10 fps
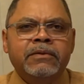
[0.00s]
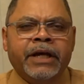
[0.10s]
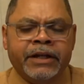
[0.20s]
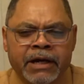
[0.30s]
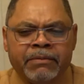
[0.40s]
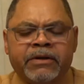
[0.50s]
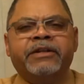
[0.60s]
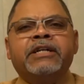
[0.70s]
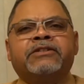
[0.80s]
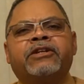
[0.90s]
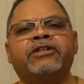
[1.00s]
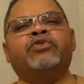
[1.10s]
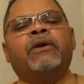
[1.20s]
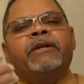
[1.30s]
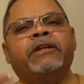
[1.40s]
And Nebuchadnezzar
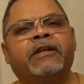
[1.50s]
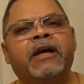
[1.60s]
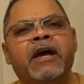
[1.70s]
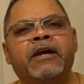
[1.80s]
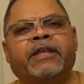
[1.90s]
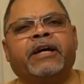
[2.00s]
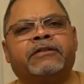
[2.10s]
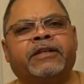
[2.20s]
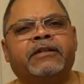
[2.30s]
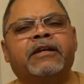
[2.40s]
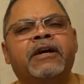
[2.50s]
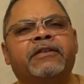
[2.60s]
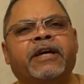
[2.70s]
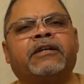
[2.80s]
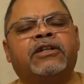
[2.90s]
contributed
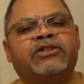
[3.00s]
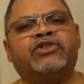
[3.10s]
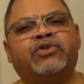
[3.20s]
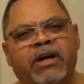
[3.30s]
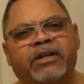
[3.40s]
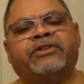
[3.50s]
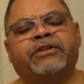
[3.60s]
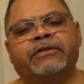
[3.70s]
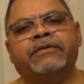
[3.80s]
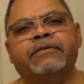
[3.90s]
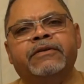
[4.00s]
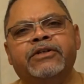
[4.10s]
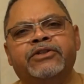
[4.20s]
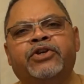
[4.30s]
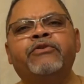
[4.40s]
that construction
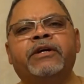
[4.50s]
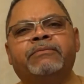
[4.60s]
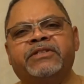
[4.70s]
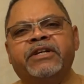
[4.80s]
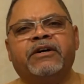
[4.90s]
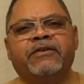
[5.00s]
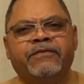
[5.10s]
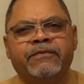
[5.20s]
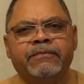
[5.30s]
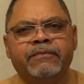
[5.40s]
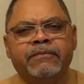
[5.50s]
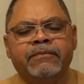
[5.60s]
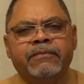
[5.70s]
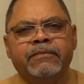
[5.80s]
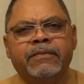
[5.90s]
to himself.
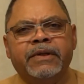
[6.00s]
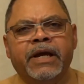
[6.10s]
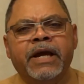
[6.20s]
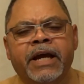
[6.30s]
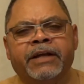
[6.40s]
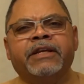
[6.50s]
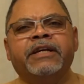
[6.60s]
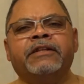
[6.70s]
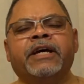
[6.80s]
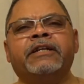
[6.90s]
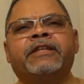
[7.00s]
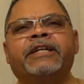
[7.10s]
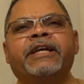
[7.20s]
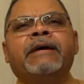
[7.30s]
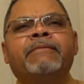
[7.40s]
And then
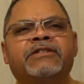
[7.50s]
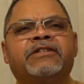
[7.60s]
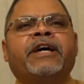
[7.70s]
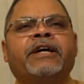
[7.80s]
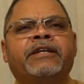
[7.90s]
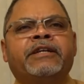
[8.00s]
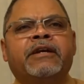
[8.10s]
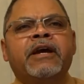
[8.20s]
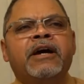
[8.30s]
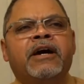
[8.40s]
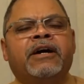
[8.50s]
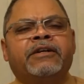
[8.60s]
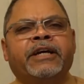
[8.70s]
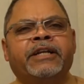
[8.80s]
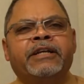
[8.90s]
that image that he
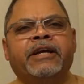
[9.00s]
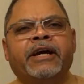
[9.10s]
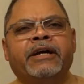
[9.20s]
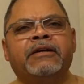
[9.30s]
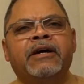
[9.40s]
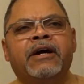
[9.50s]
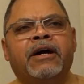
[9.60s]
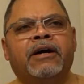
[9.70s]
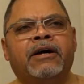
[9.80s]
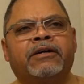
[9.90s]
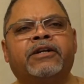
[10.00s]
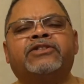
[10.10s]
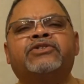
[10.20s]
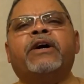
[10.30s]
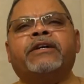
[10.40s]
had
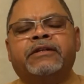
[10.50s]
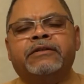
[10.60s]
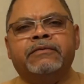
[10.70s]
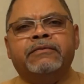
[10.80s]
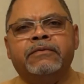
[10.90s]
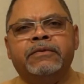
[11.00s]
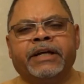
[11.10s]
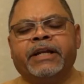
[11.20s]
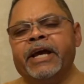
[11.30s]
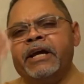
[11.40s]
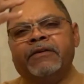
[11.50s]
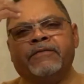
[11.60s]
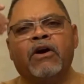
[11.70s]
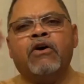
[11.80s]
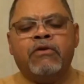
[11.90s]
constructed, that head
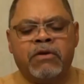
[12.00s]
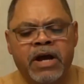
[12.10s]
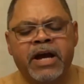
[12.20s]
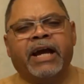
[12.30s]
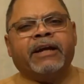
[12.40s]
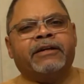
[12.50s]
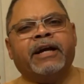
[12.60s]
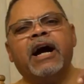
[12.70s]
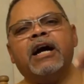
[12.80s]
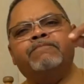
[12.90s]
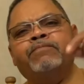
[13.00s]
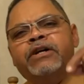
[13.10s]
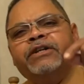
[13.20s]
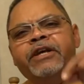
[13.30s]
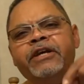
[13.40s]
of gold, and God
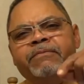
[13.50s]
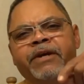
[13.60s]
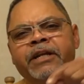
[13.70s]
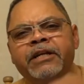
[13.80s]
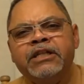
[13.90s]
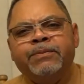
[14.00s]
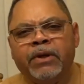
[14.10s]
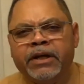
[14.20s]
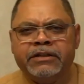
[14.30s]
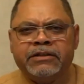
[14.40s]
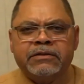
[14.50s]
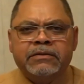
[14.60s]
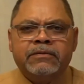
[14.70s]
put him in his place.